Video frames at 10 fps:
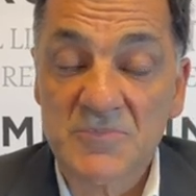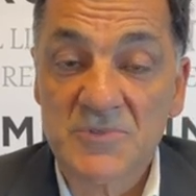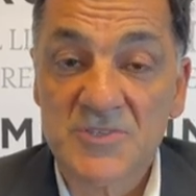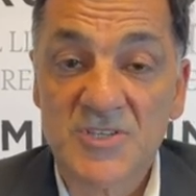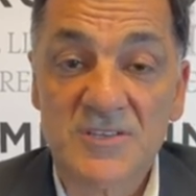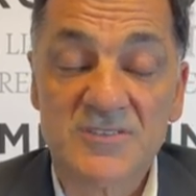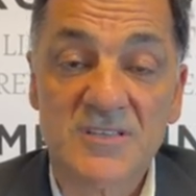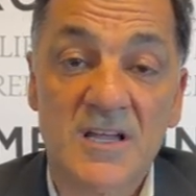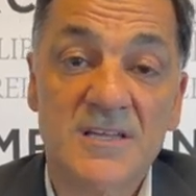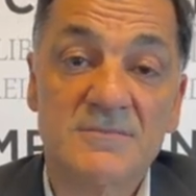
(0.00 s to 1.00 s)
the
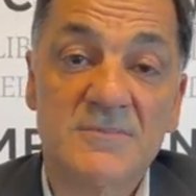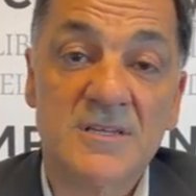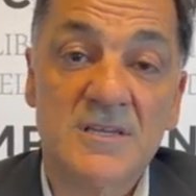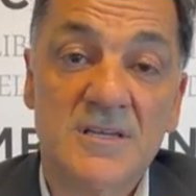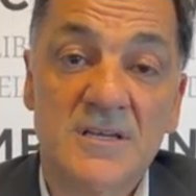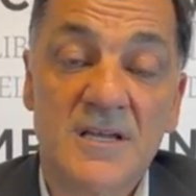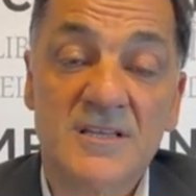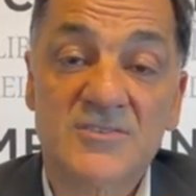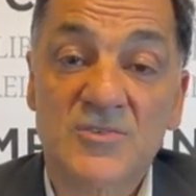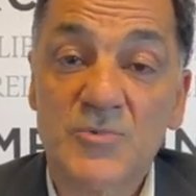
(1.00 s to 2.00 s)
genocide
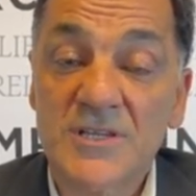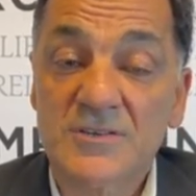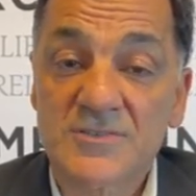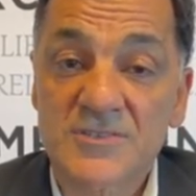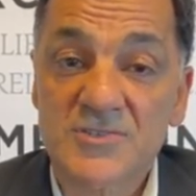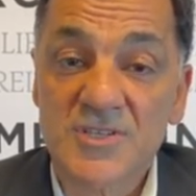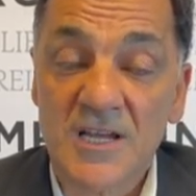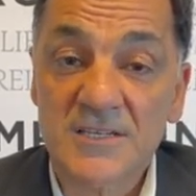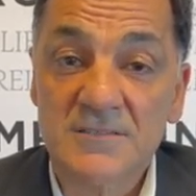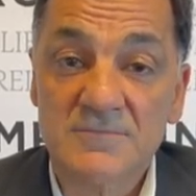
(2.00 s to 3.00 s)
against the Uyghurs in
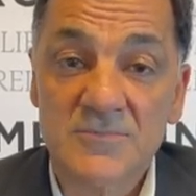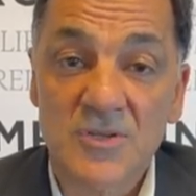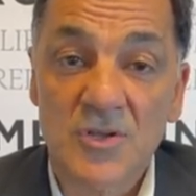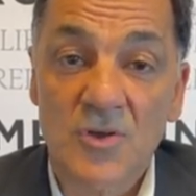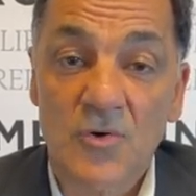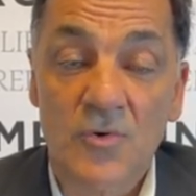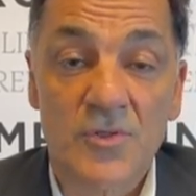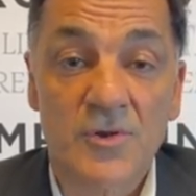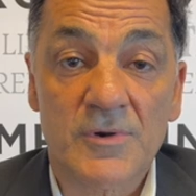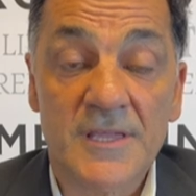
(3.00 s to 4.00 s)
China, or the
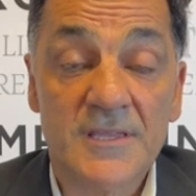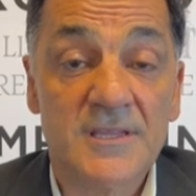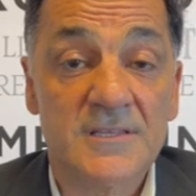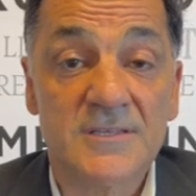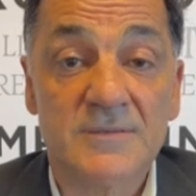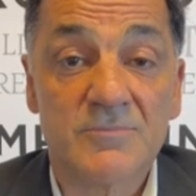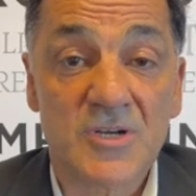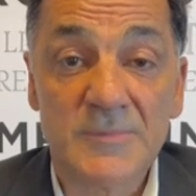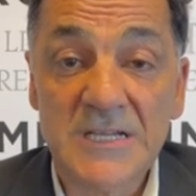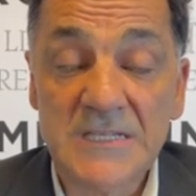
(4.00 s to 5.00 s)
Rohingya in Burma,